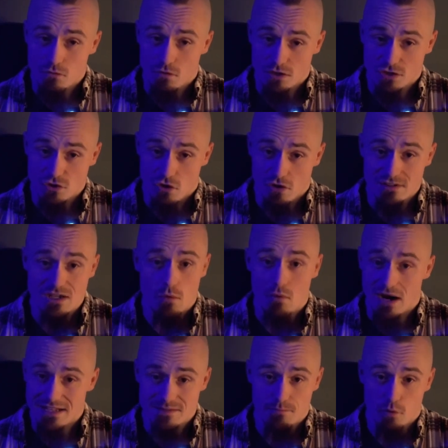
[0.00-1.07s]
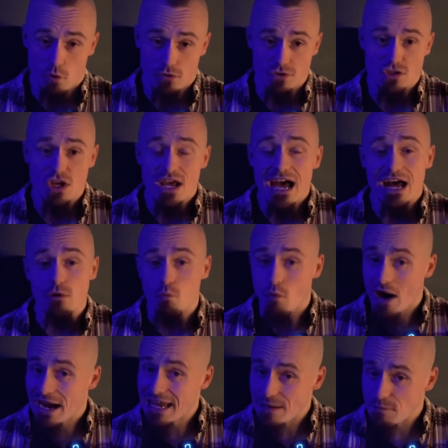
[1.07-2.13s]
what it does and why it's important and
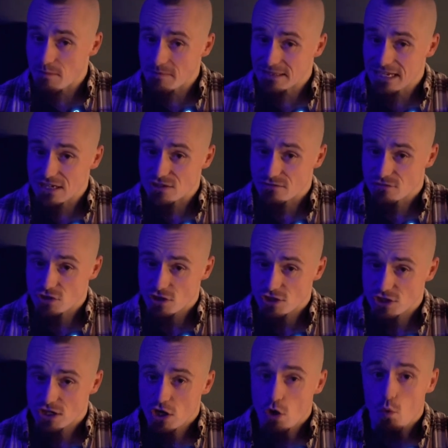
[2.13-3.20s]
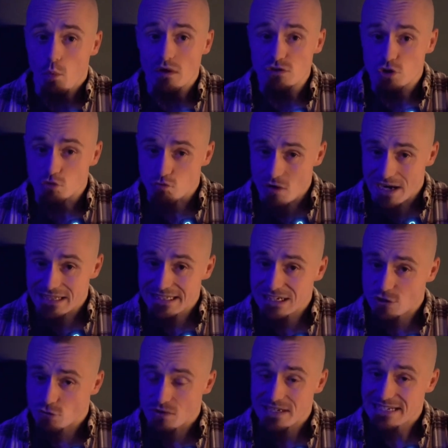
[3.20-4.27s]
why implementation of such will directly
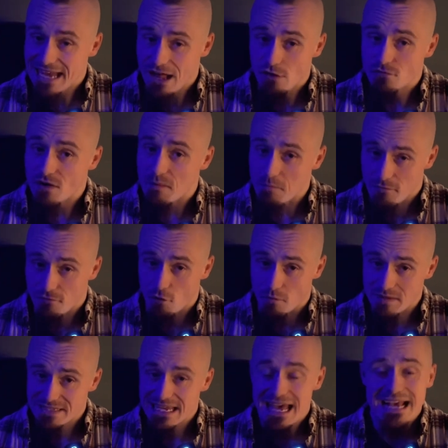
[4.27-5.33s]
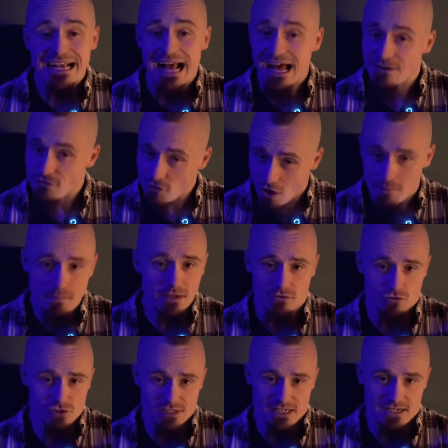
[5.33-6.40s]
increase health and performance cannot be
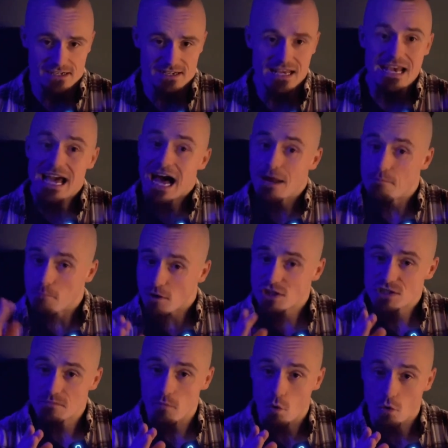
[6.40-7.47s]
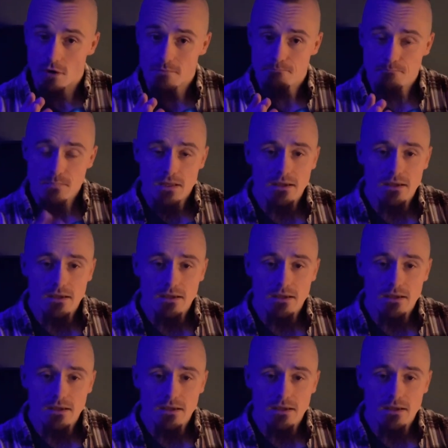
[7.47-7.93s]
understated. And much more,